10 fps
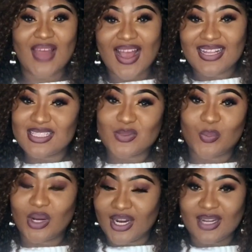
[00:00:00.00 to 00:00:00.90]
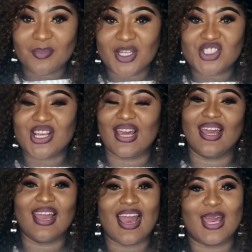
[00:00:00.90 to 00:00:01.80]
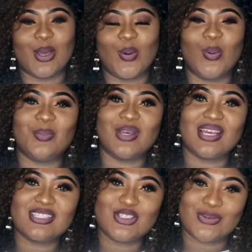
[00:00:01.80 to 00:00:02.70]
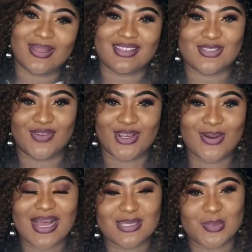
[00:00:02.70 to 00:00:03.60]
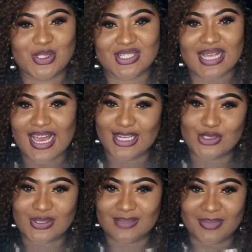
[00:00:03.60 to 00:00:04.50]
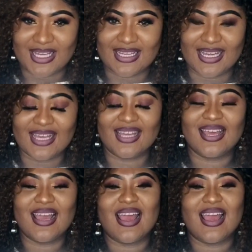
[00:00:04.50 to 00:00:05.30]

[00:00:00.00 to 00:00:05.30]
that's pretty much it. I hope you guys enjoyed this video as much as I enjoyed making it.